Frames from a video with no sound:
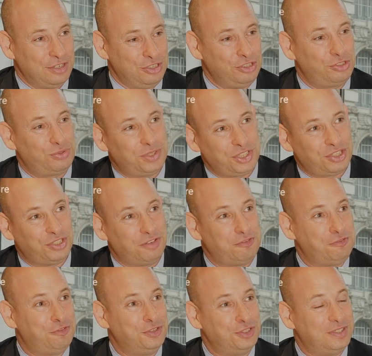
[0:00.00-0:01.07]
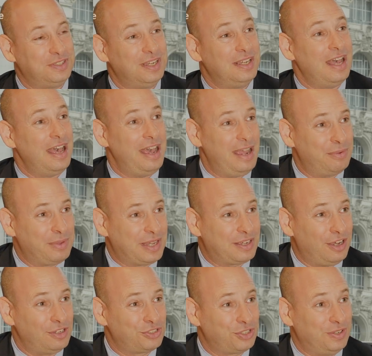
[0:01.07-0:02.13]
nutrition, food,
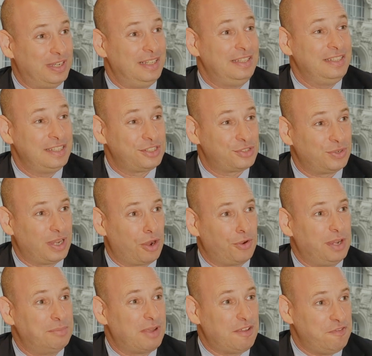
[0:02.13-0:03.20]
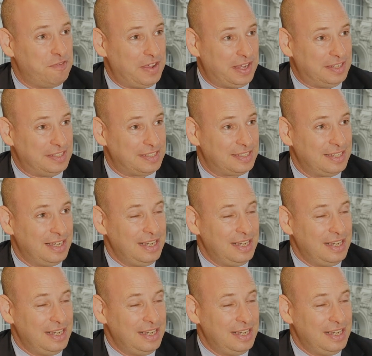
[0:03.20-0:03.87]
agriculture and industry are in my veins.